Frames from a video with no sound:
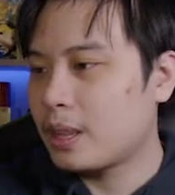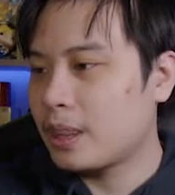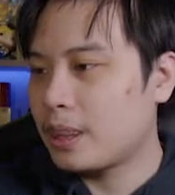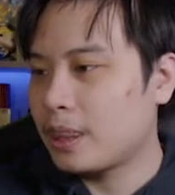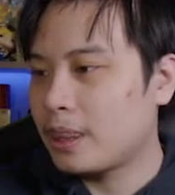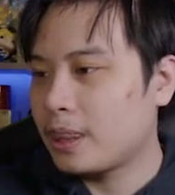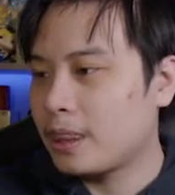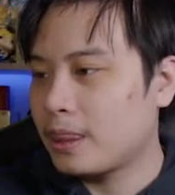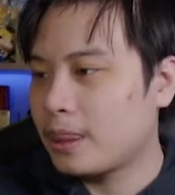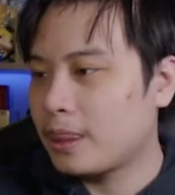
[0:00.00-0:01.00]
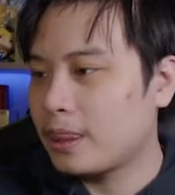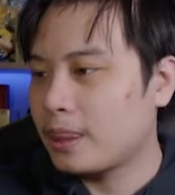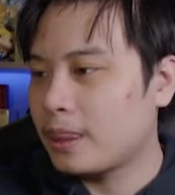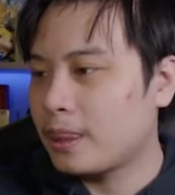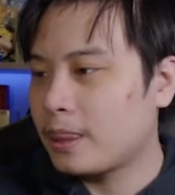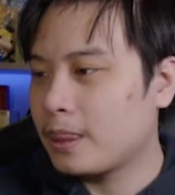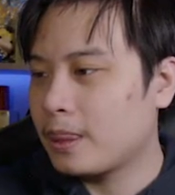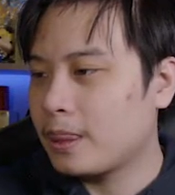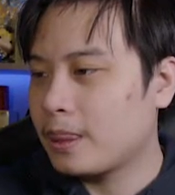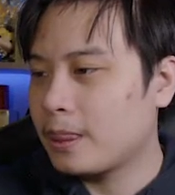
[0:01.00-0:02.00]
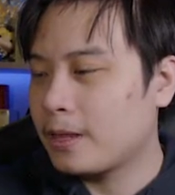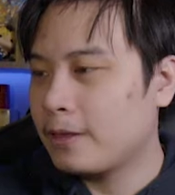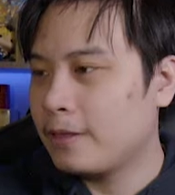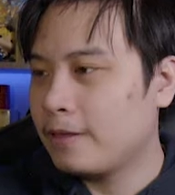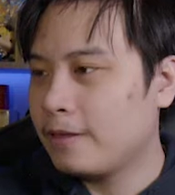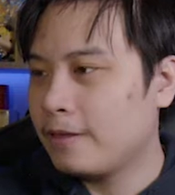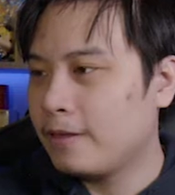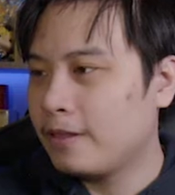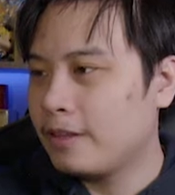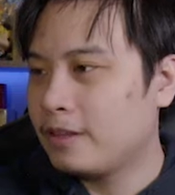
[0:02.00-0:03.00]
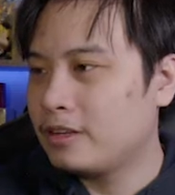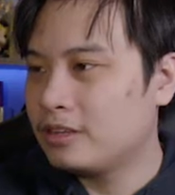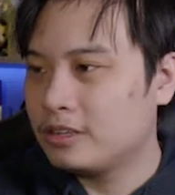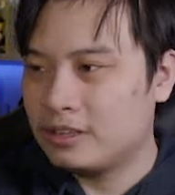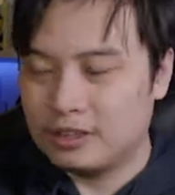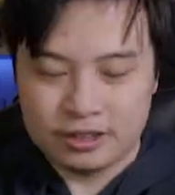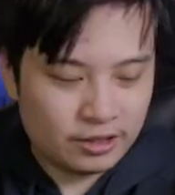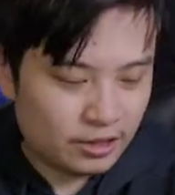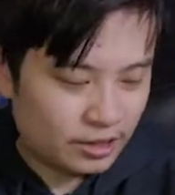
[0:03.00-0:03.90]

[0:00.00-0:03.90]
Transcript: Nothing is said.